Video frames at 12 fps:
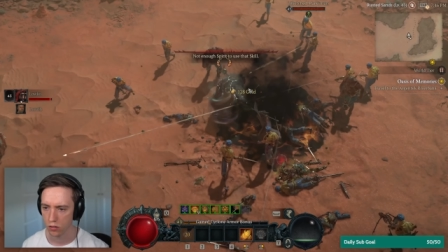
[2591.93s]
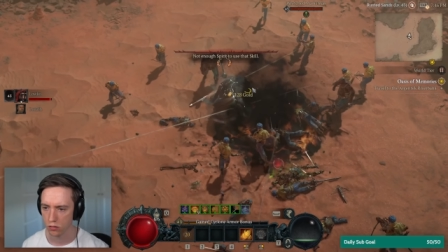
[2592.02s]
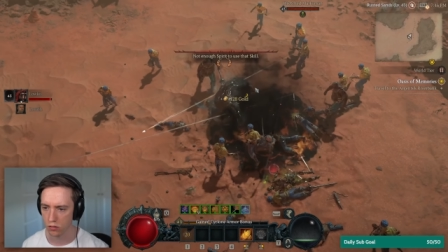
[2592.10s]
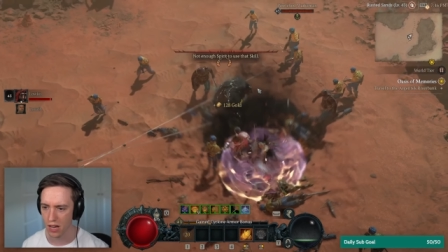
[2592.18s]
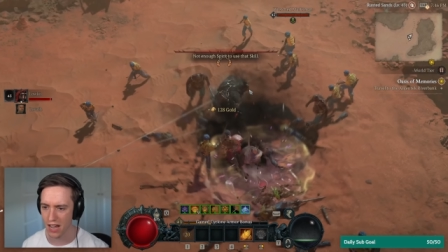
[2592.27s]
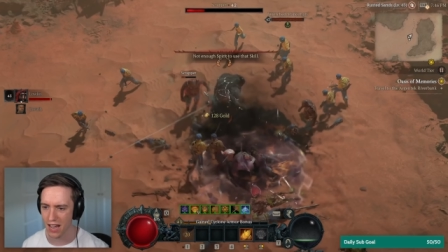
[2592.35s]

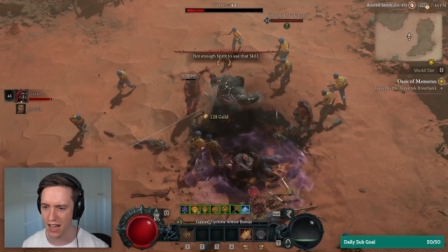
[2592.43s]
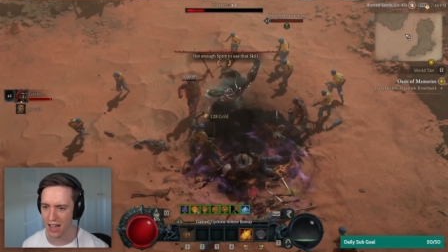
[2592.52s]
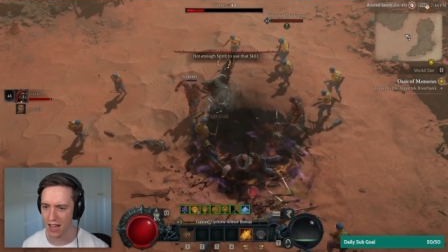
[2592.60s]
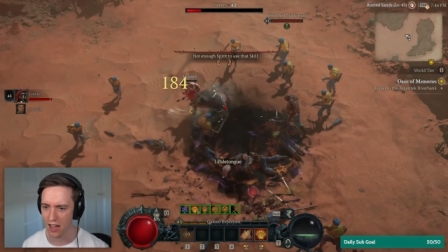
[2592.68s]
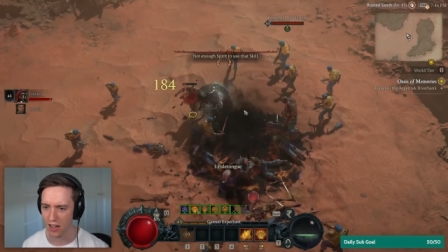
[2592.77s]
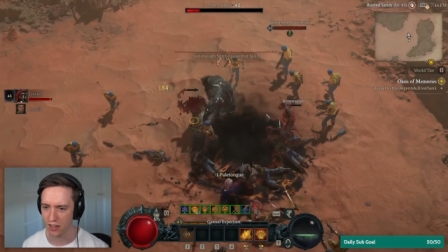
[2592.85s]

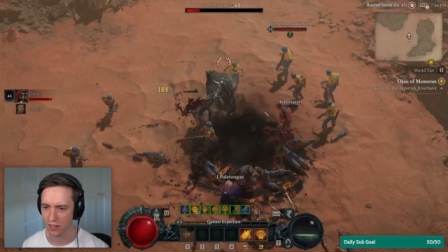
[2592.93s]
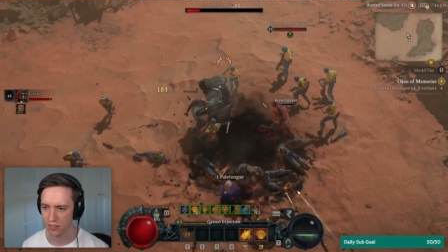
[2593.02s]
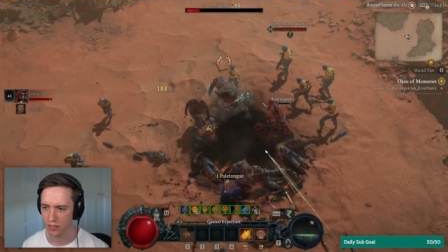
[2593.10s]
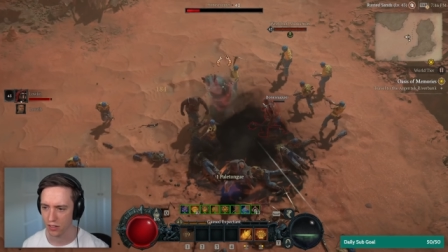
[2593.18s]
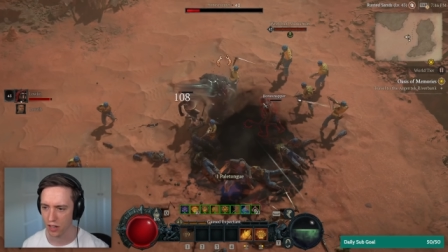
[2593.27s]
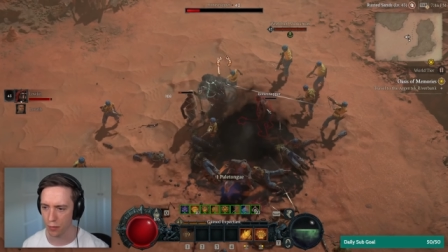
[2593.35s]
Ah!
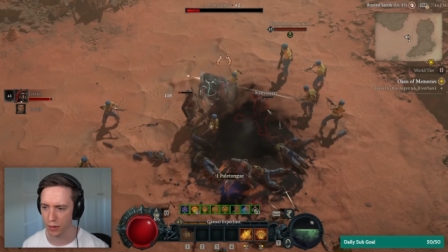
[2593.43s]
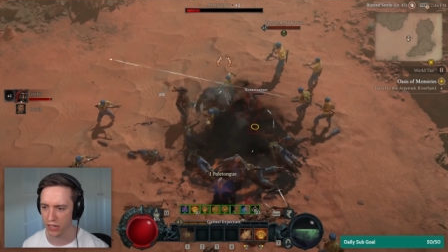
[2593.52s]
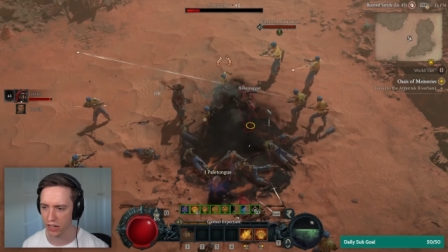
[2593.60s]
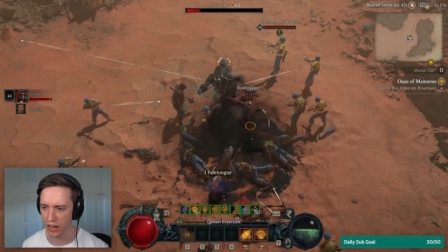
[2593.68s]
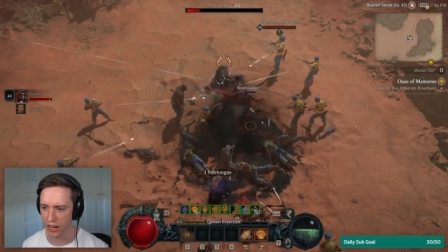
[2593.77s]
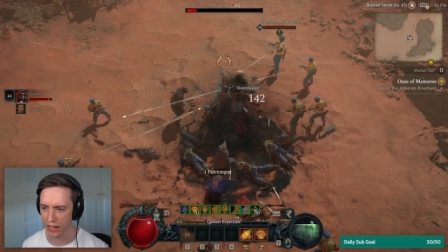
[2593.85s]
I mean,
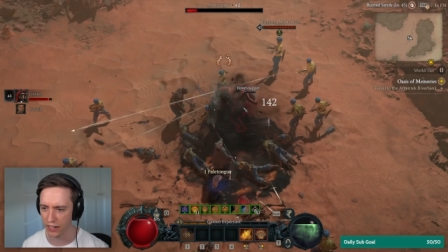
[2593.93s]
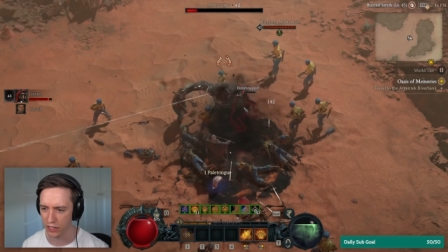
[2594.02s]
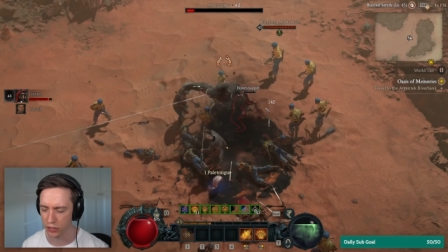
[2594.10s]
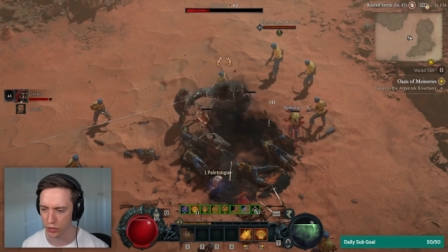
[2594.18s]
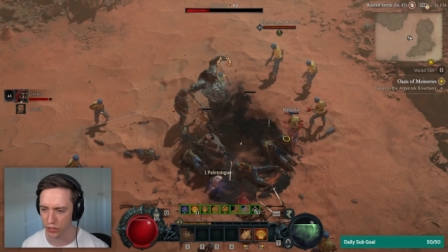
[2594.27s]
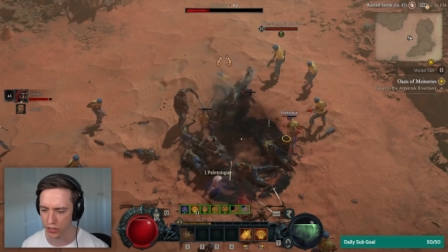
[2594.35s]
you gotta hand
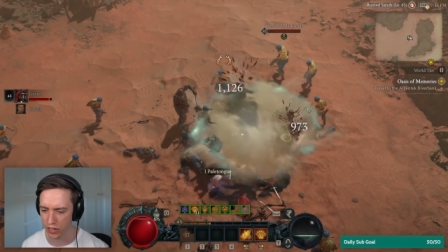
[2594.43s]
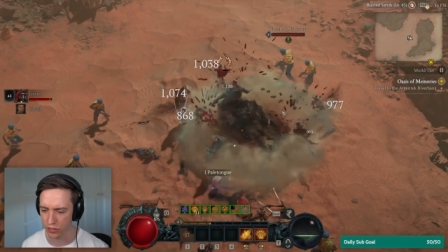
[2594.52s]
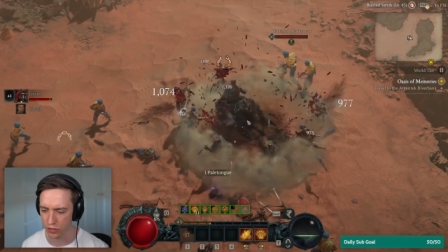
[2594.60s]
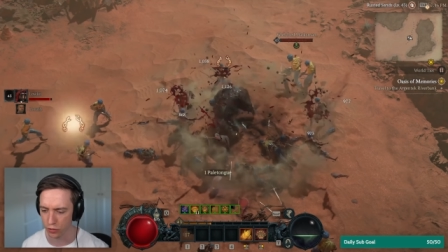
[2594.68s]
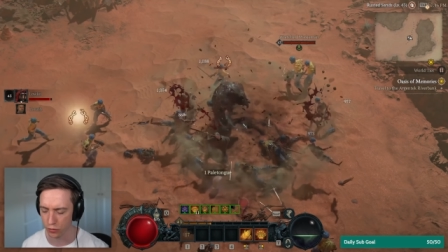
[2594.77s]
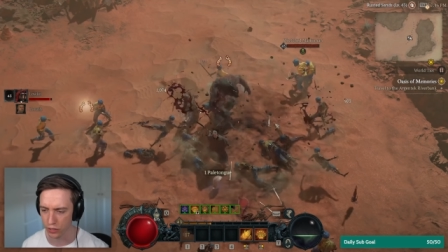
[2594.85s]
it to these
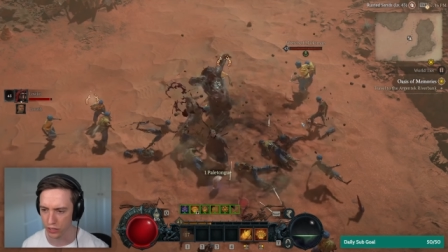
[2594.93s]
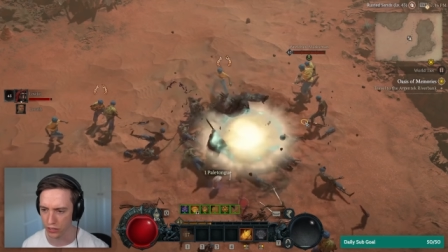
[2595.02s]
guys too, right?